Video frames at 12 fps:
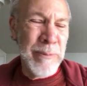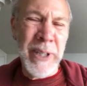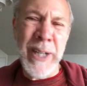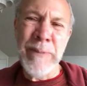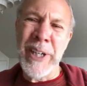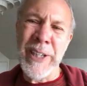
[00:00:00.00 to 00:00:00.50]

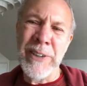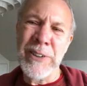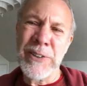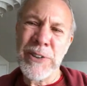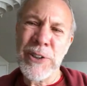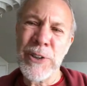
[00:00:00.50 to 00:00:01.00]

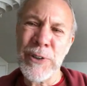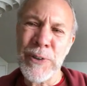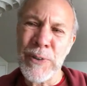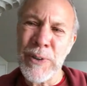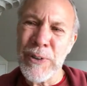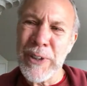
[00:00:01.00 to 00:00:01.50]
mind
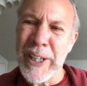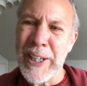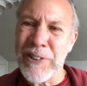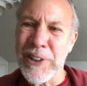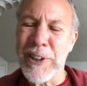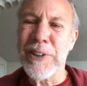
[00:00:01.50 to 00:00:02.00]
to, okay,
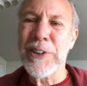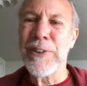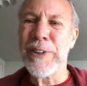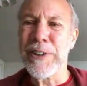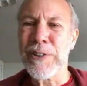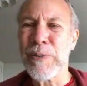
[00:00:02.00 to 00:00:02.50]
as a
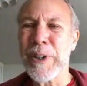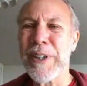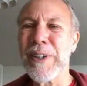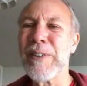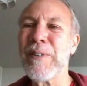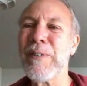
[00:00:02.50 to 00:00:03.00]
cartoonist, what
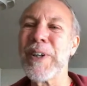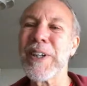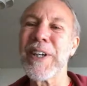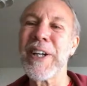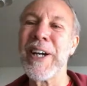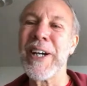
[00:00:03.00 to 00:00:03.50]

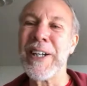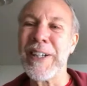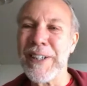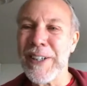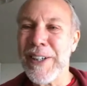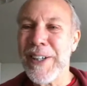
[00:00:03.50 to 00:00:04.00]
can I
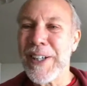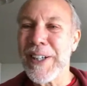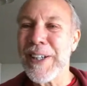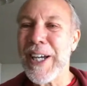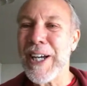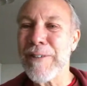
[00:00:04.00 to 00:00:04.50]

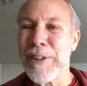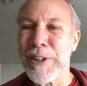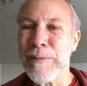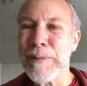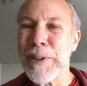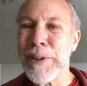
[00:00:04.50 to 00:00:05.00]
have a
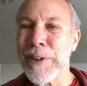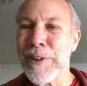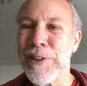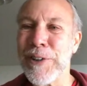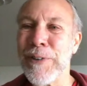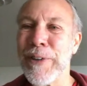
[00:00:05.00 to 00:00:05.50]
computer
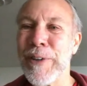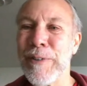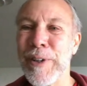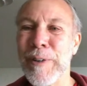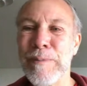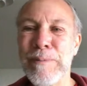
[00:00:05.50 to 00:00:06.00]
do that
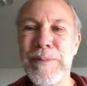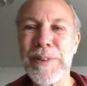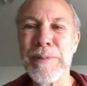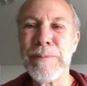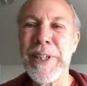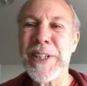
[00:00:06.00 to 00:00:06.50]
would
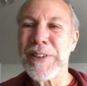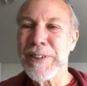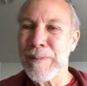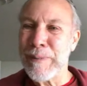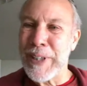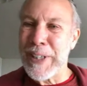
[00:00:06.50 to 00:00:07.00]
speak to
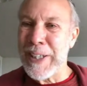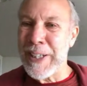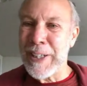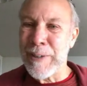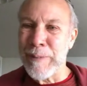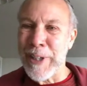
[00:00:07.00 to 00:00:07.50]
me
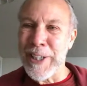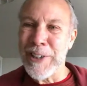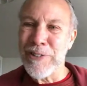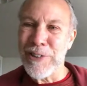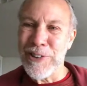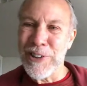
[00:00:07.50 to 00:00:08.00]
and my interest in